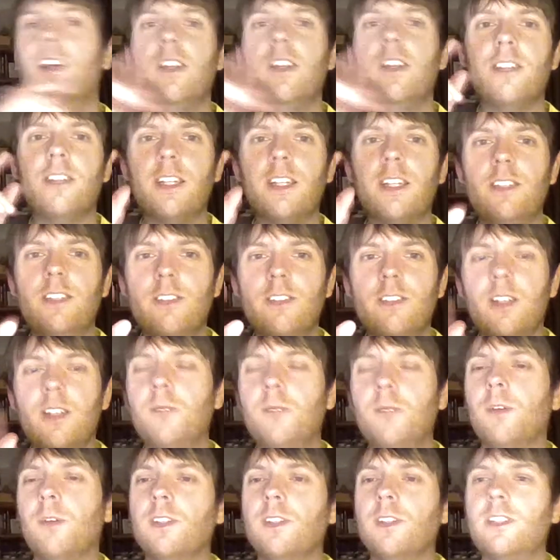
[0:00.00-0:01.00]
Thank you so
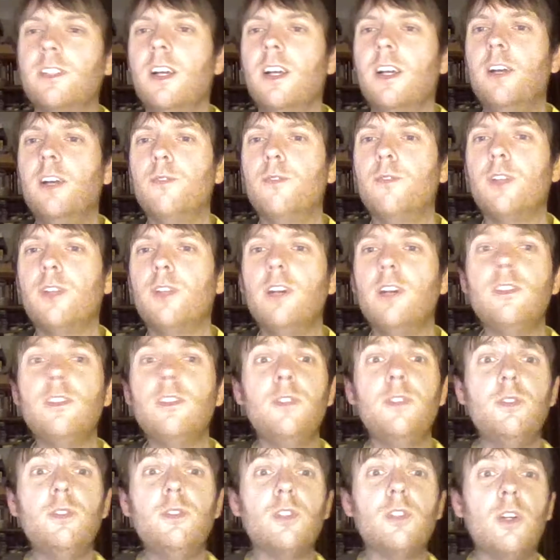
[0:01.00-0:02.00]
much. For those of
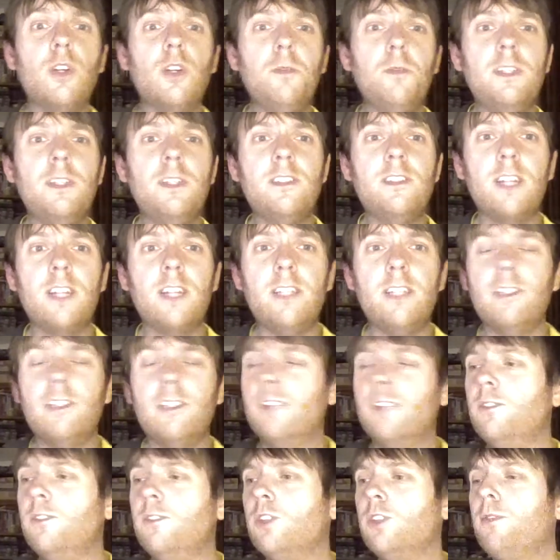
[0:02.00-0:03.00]
you who joined me in January
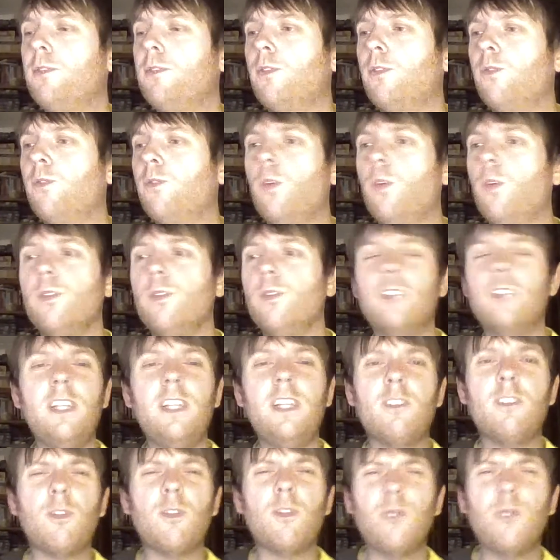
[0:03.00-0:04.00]
and joined for 14
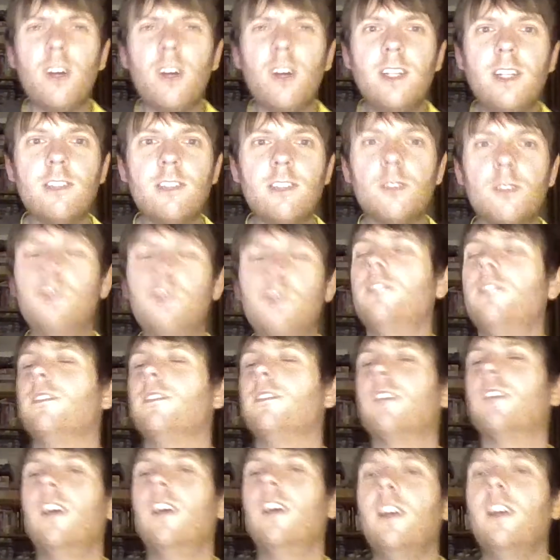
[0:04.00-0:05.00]
of the finest
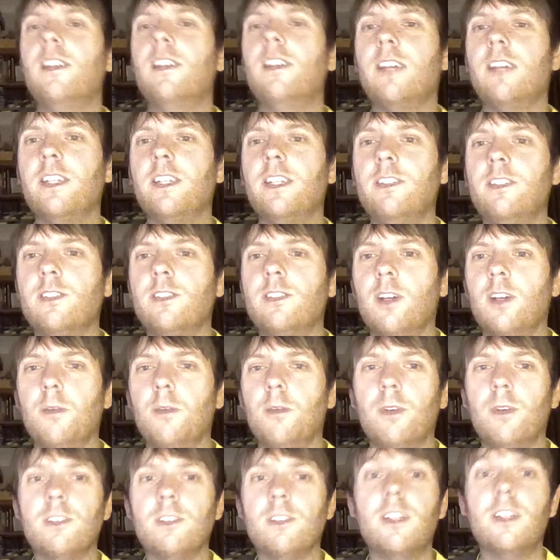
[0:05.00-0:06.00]
quizzes, thank you so
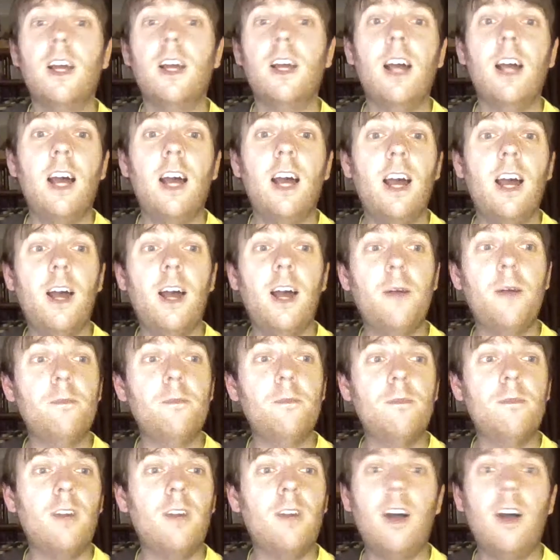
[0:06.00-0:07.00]
much.
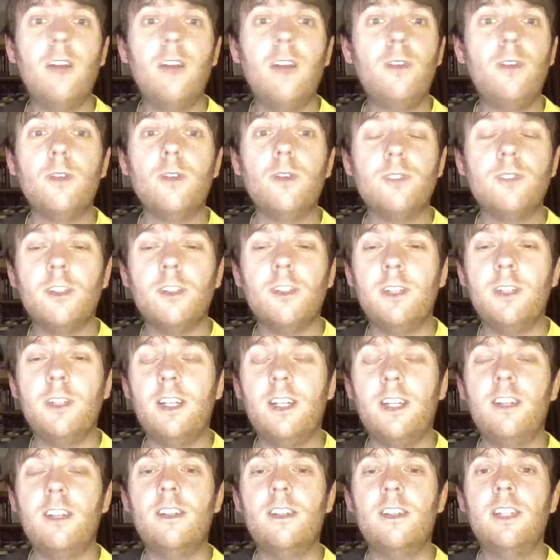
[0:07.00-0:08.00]
I've loved doing
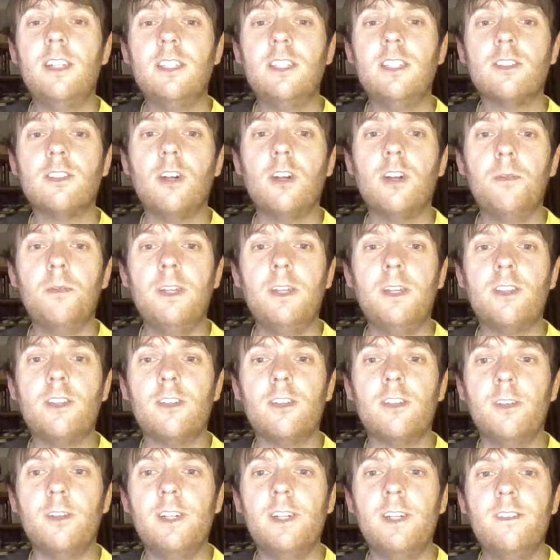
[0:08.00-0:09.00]
it. It's got me
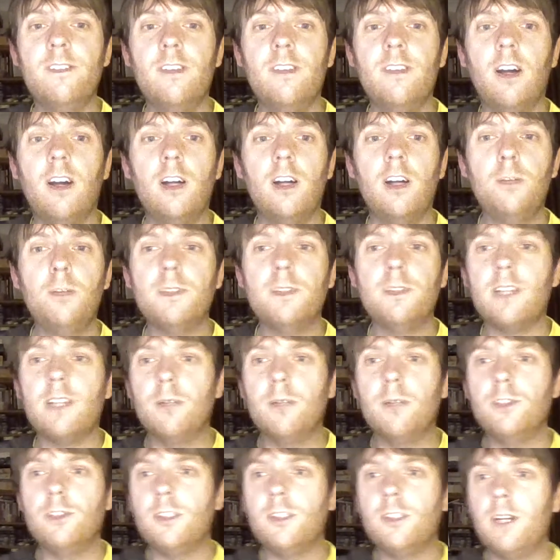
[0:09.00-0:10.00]
through it. I hope it's
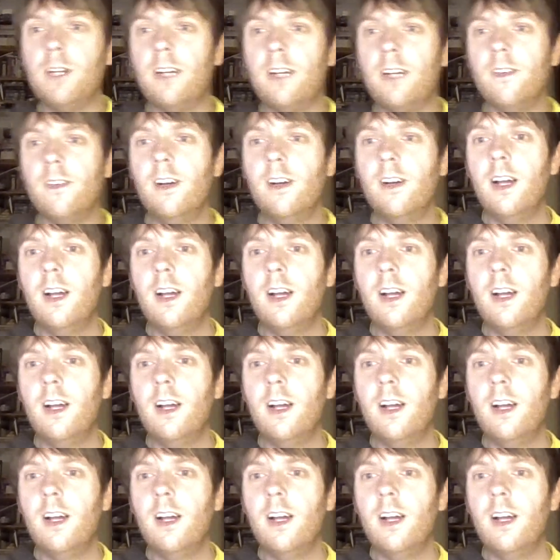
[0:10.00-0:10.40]
helped you out.